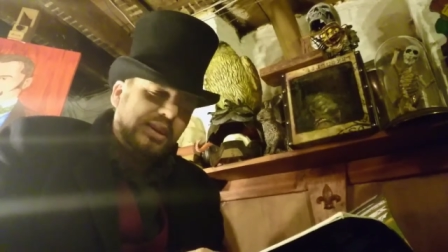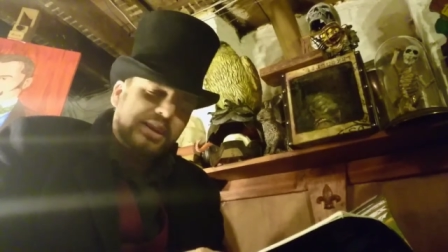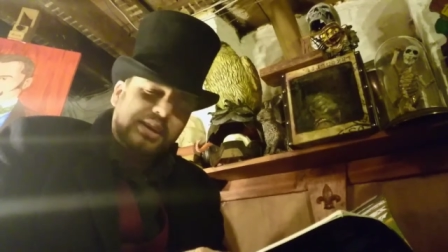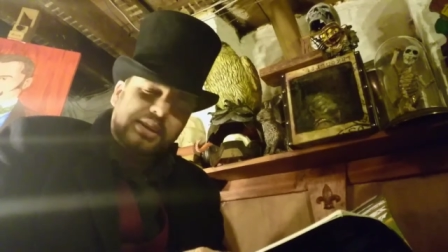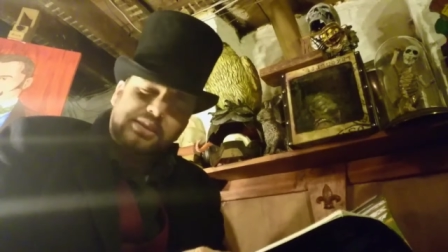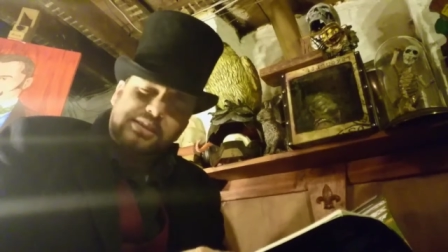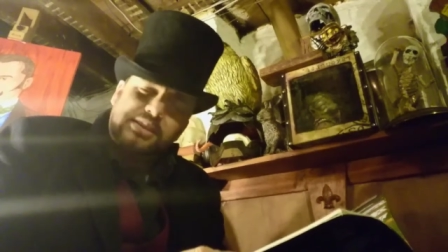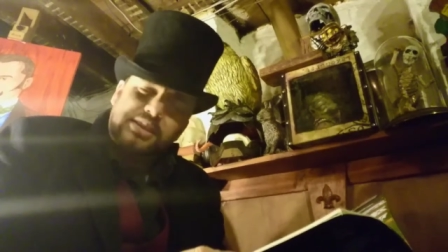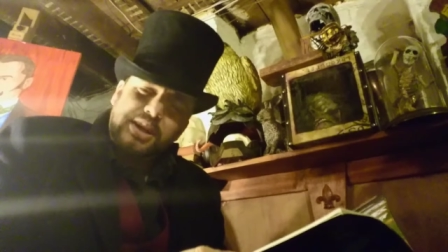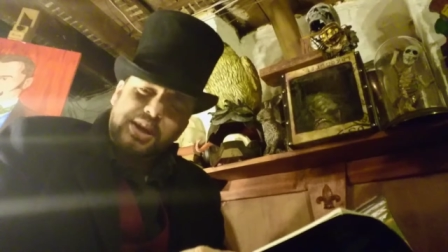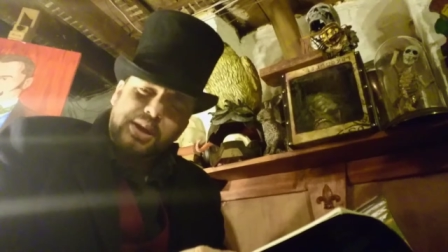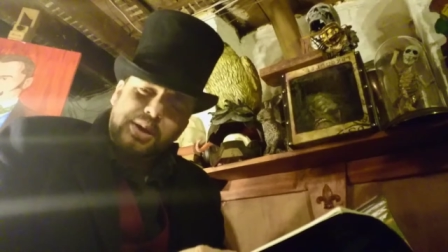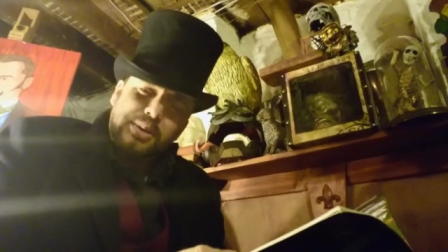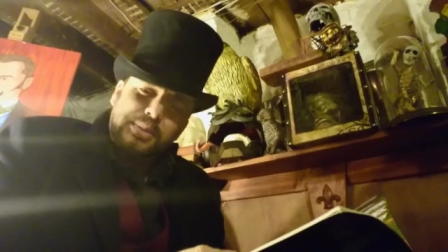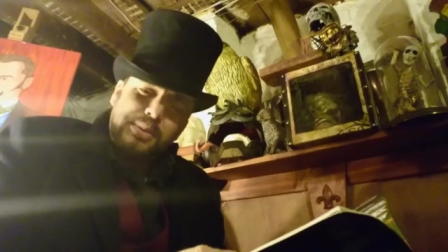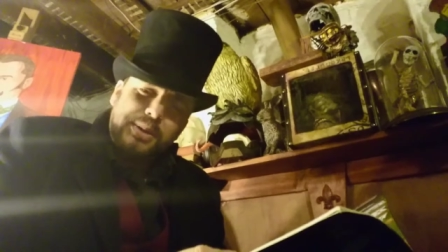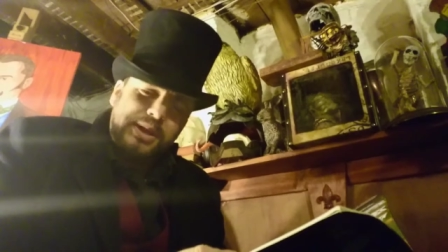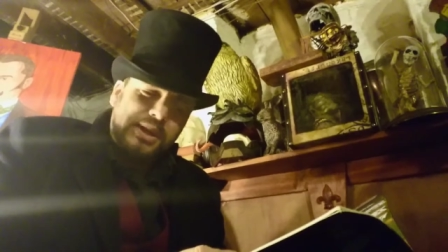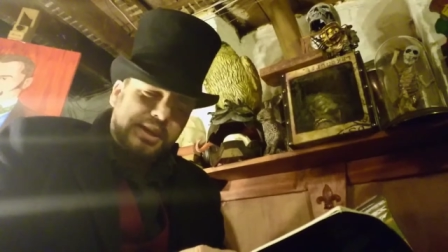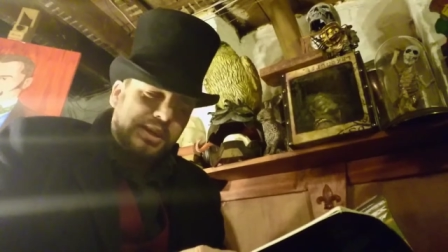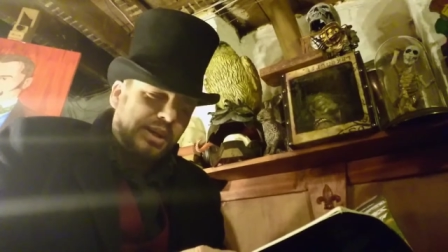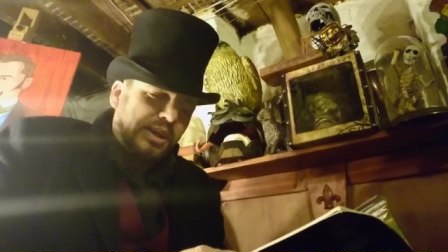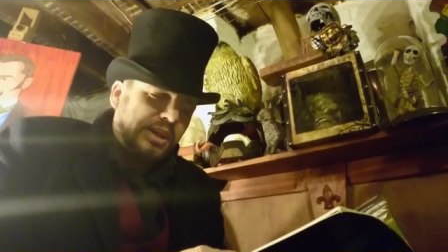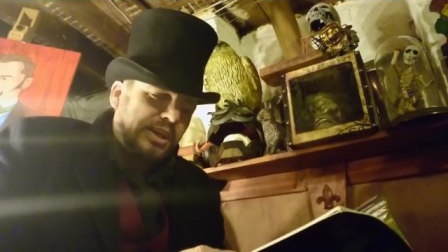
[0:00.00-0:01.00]
It's
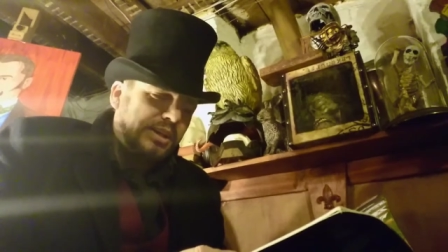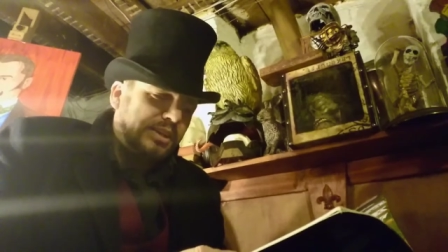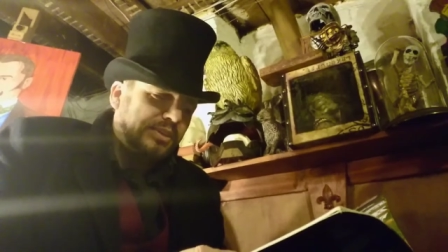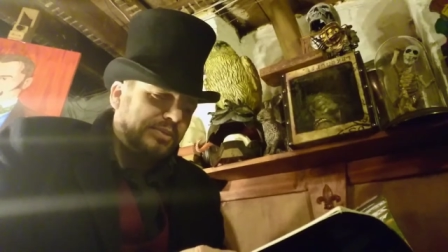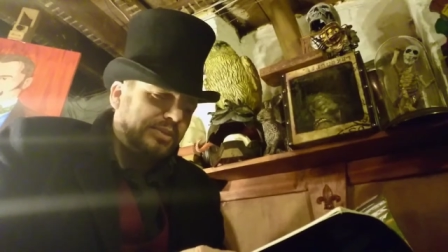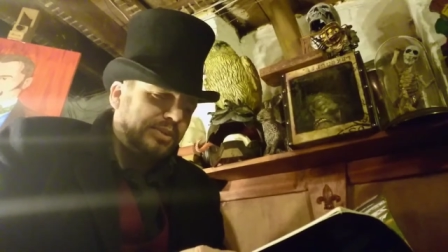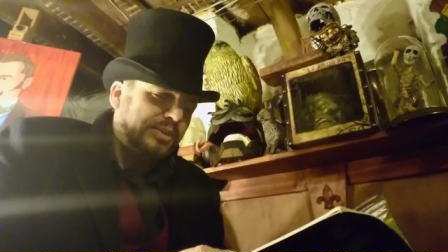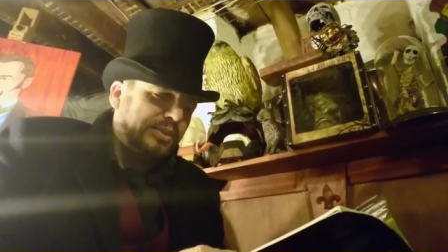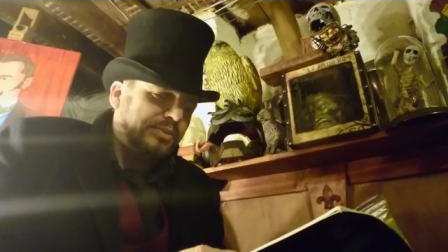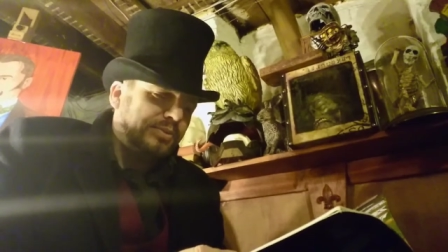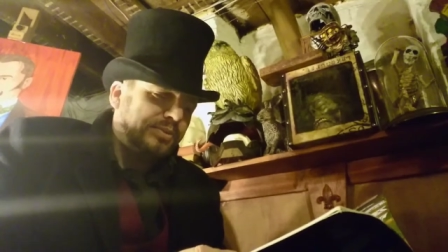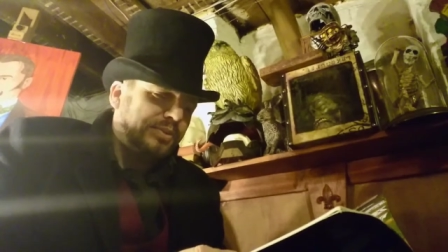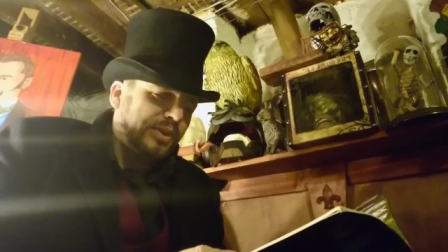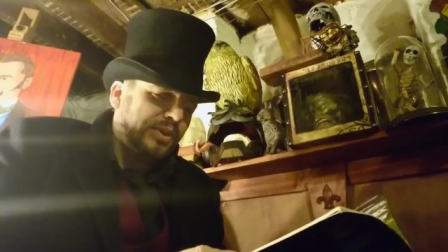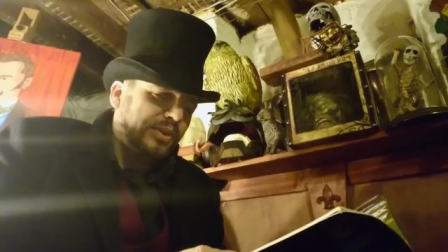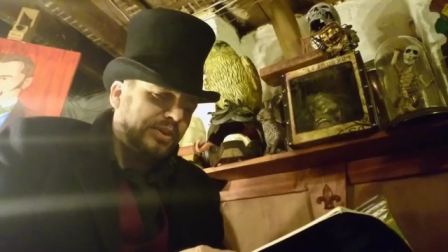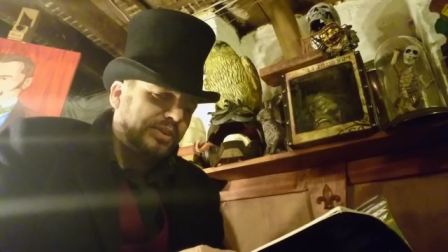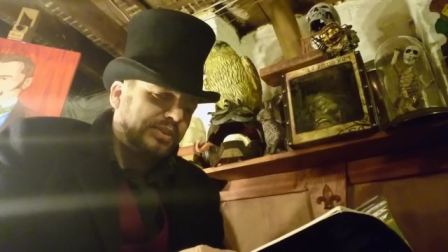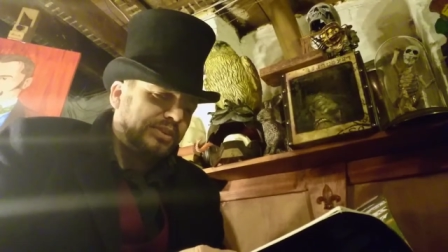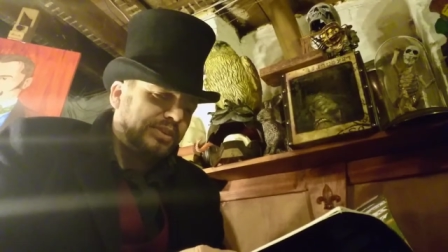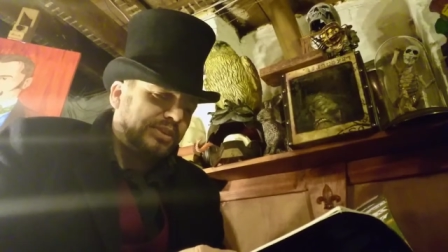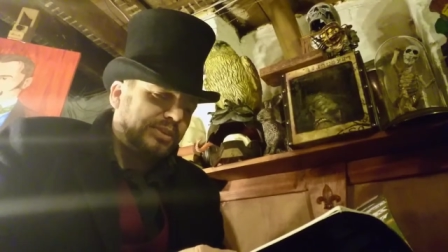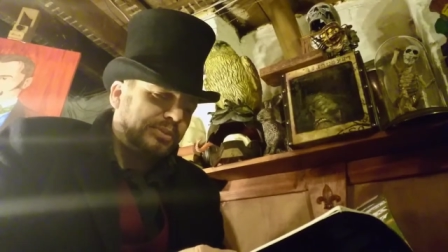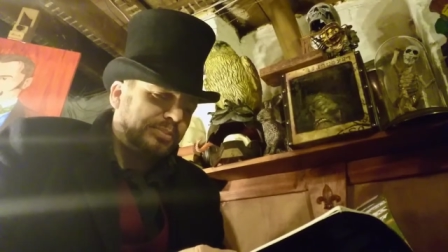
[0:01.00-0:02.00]
terribly kind of you,
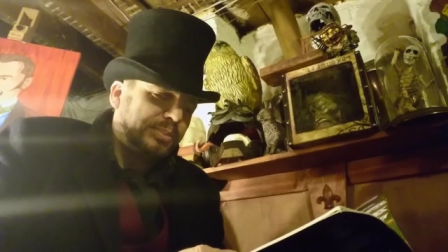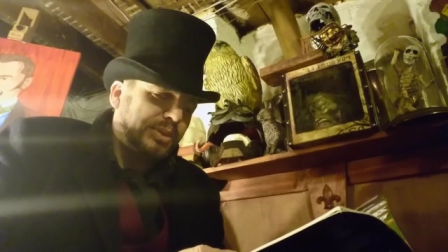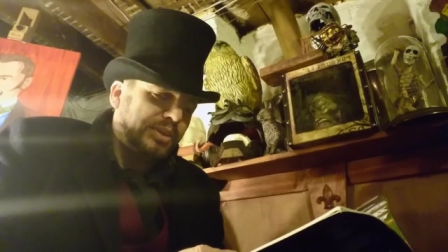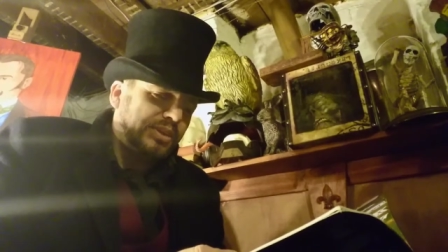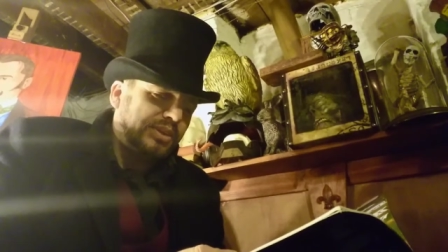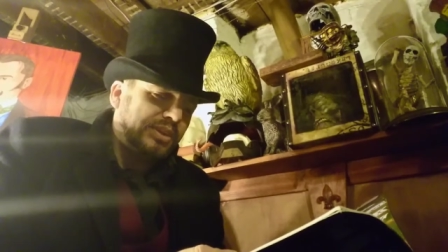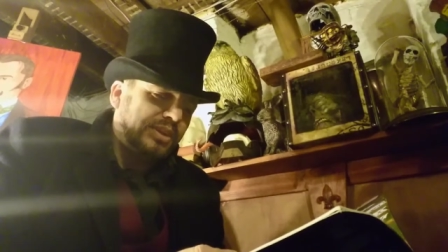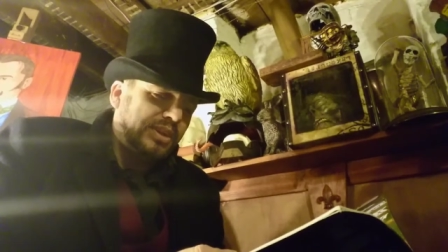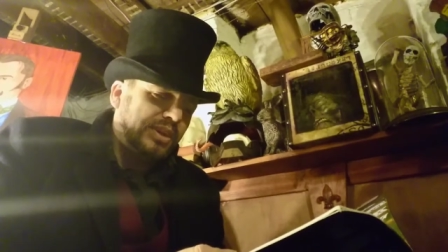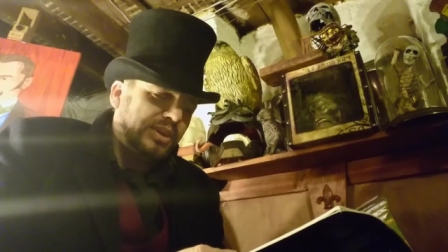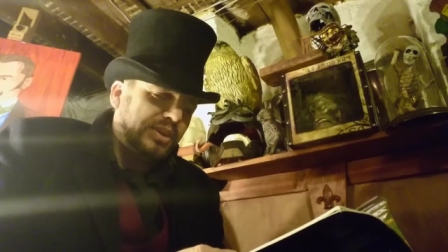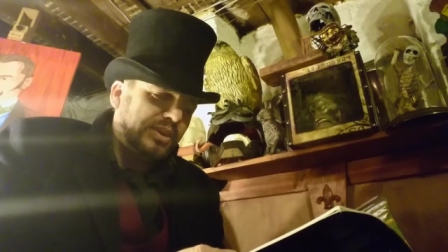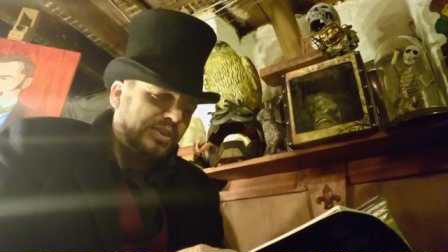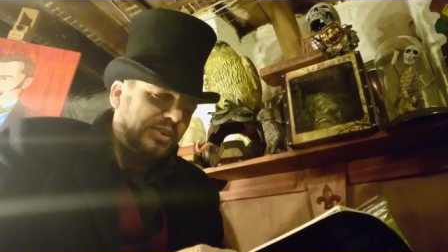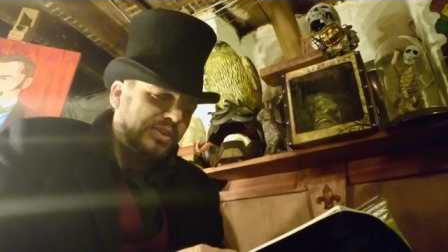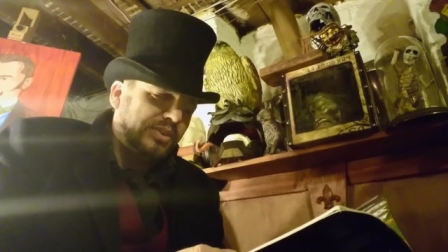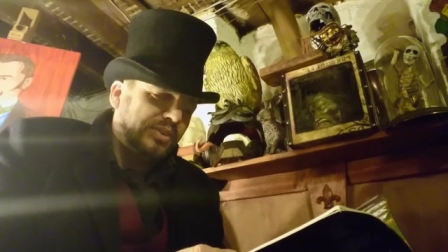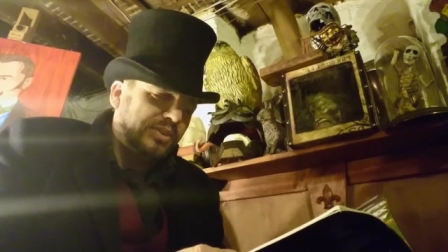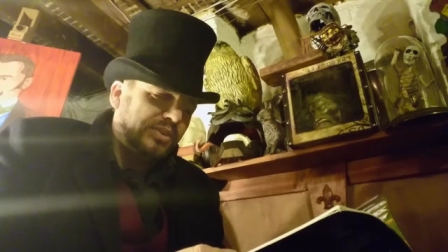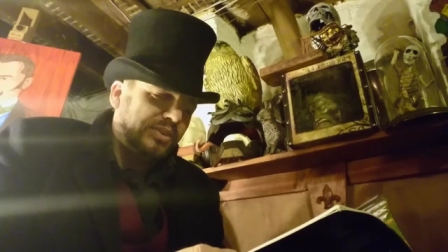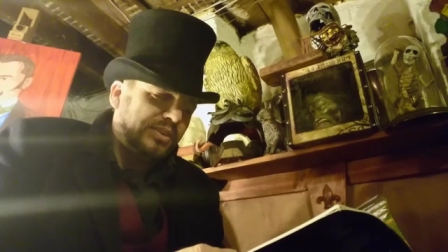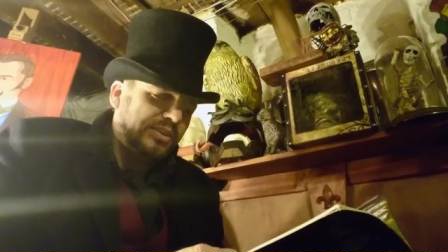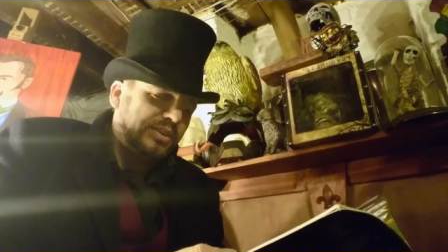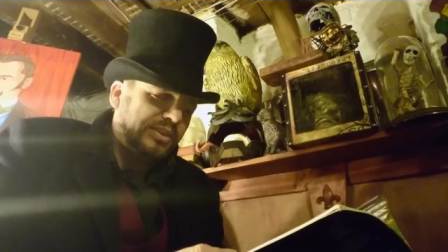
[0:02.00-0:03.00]
fox, but
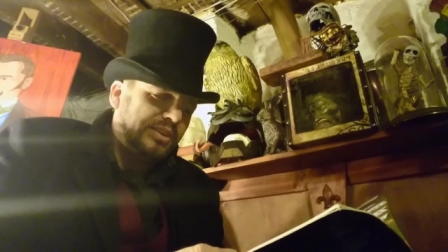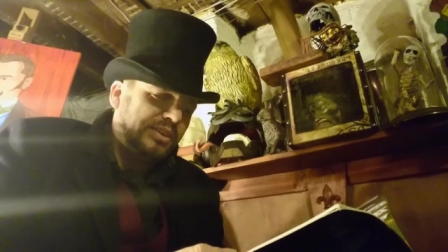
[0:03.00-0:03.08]
no.